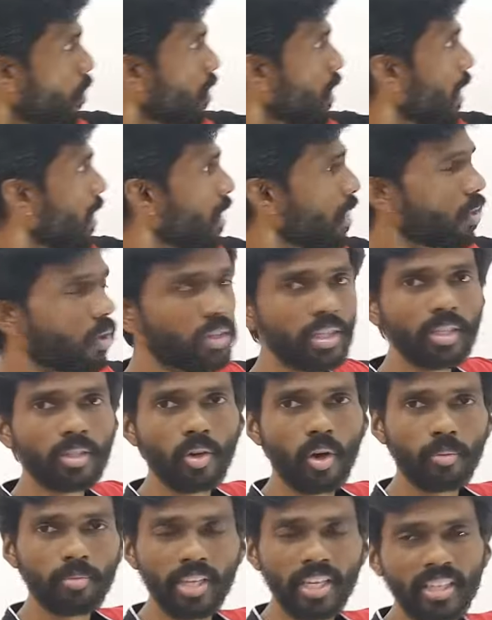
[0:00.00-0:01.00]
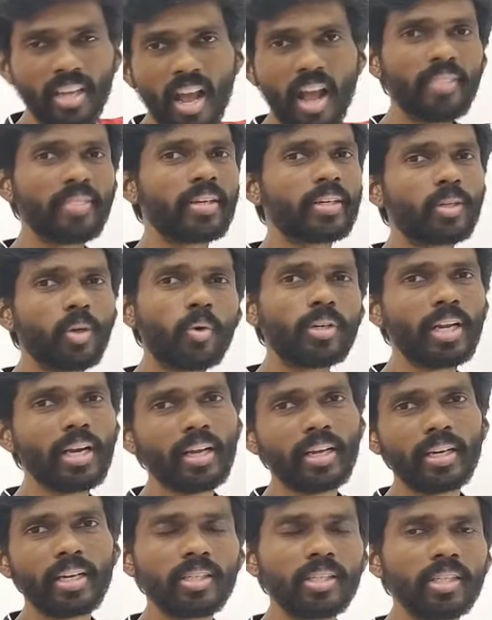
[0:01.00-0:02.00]
acting on this object. The total
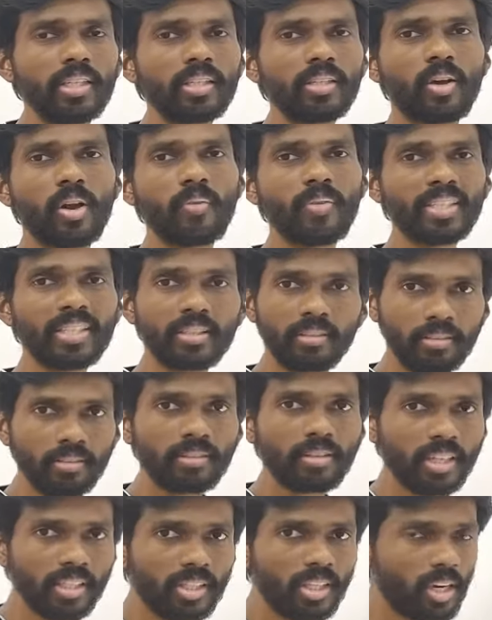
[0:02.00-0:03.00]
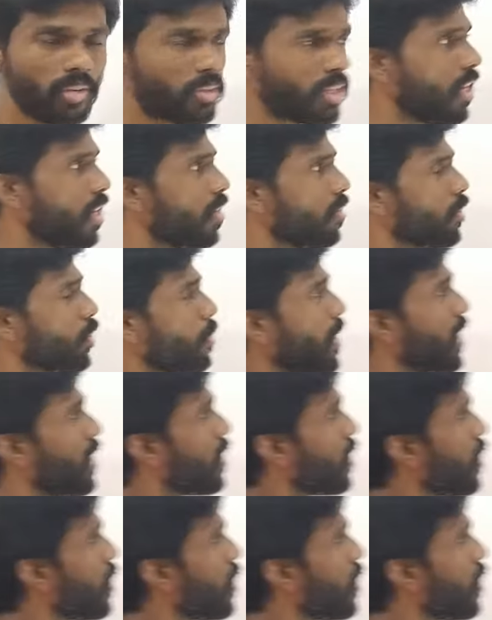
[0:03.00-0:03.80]
energy is always conserved, which means